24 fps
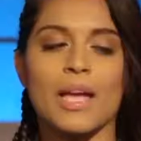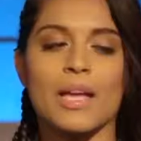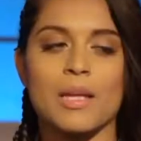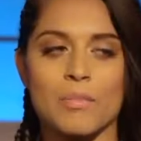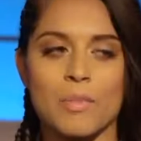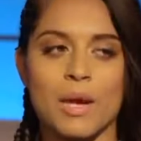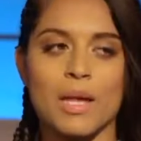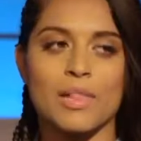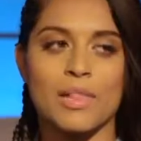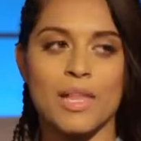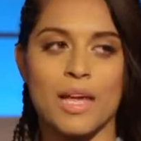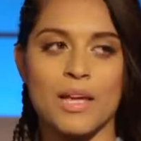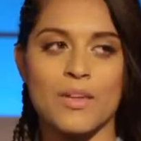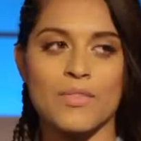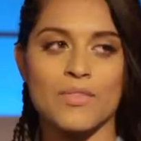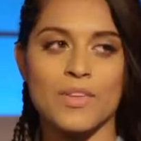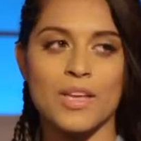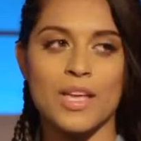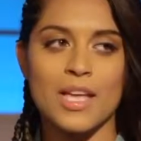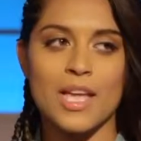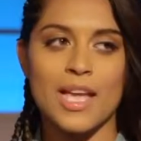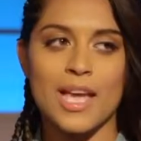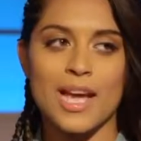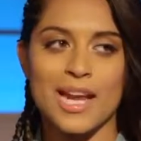back in my
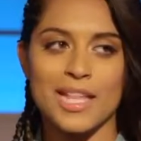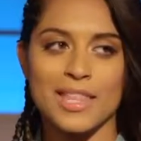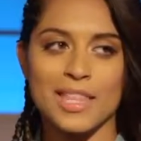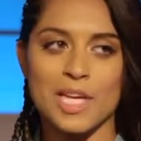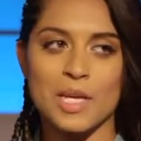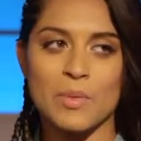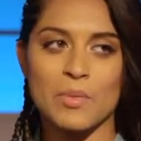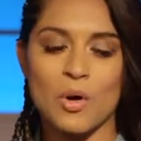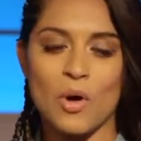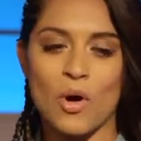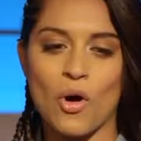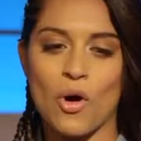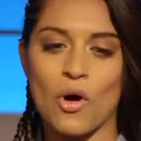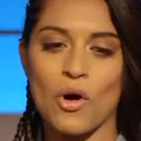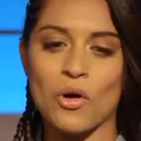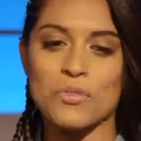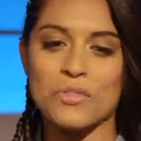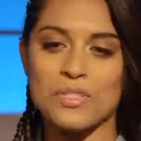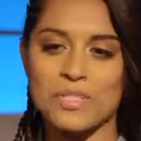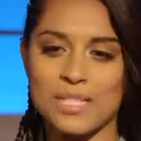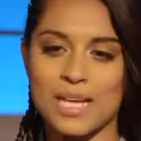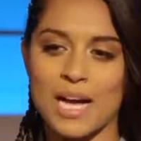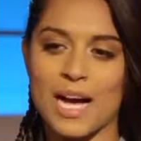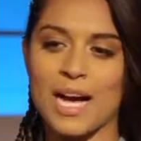life and I think about
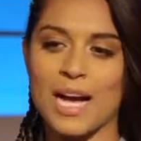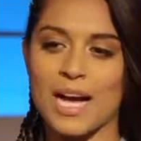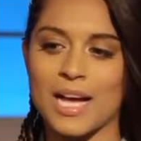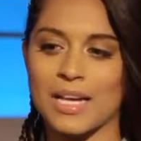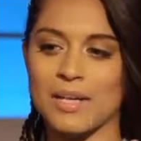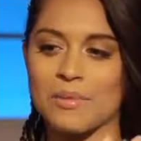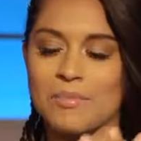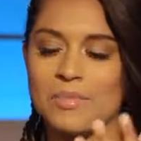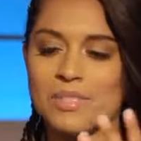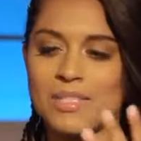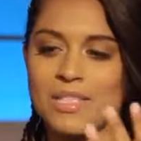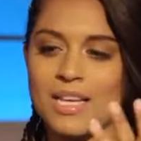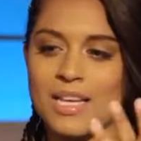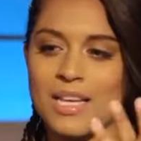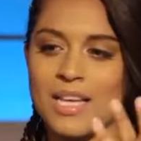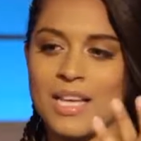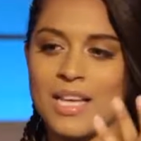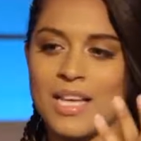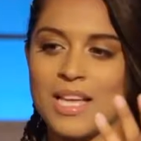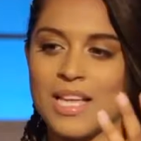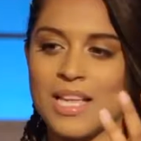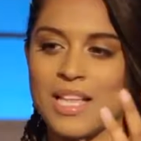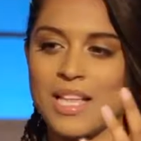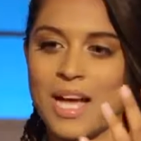all the times
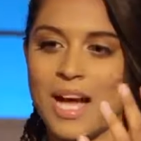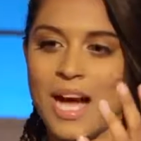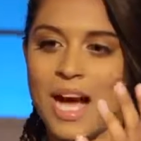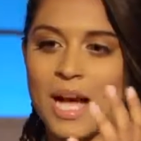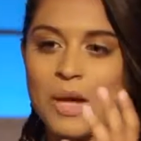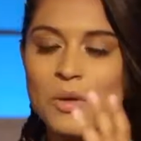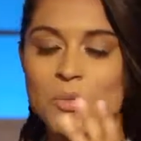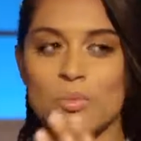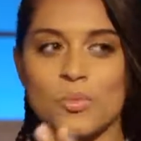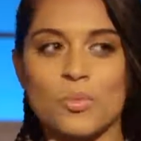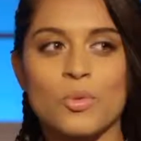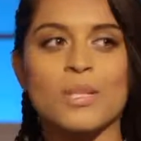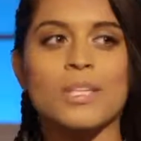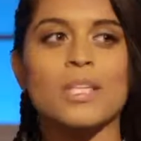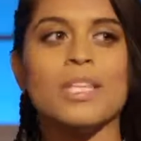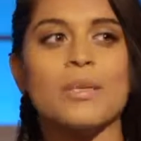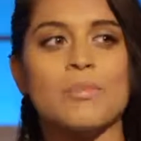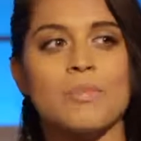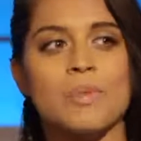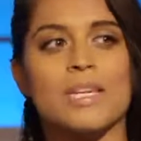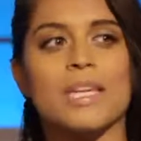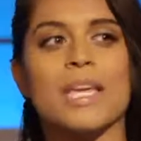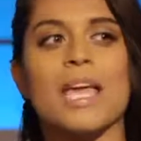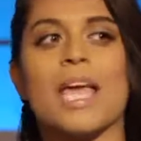I
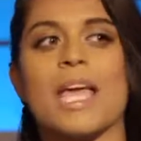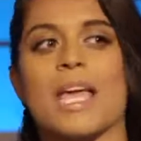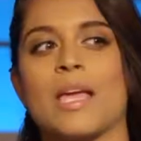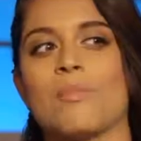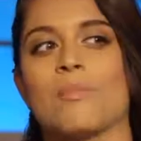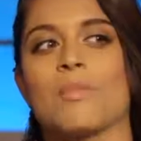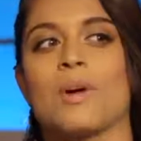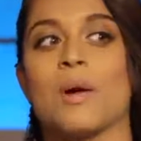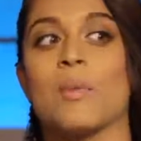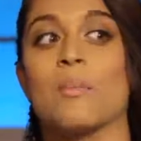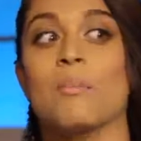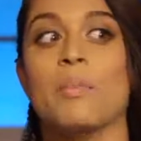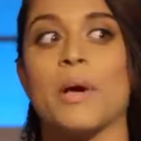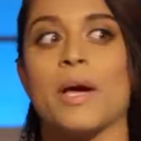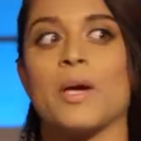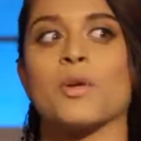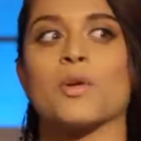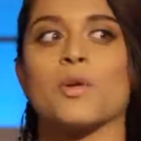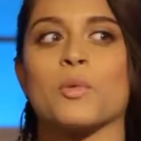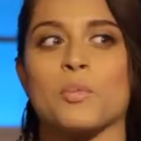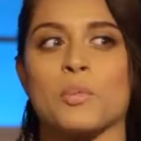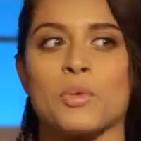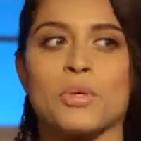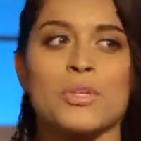really became a
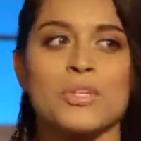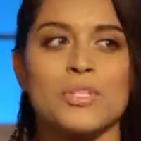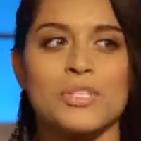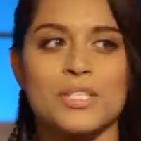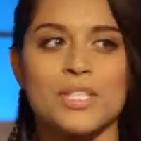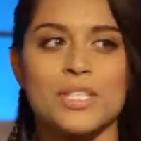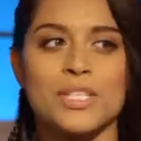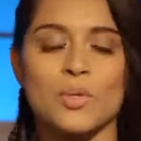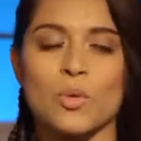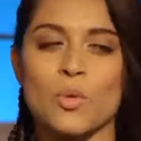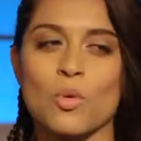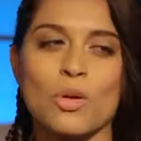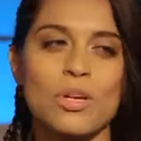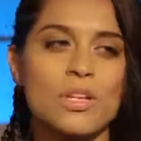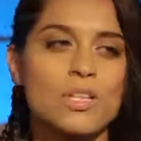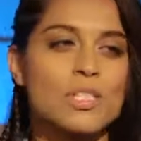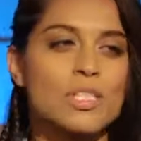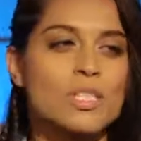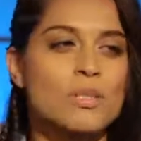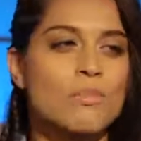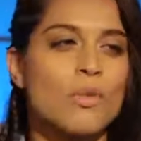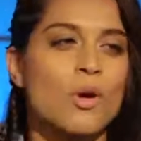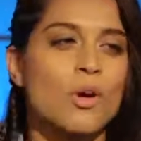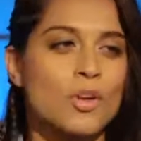better person or a
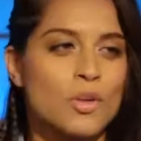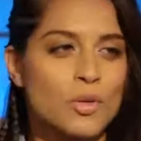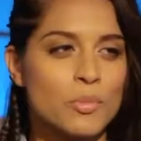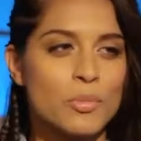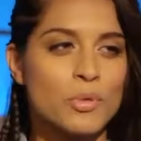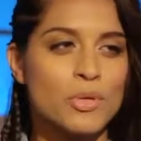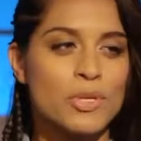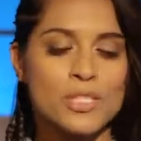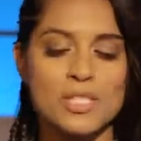smarter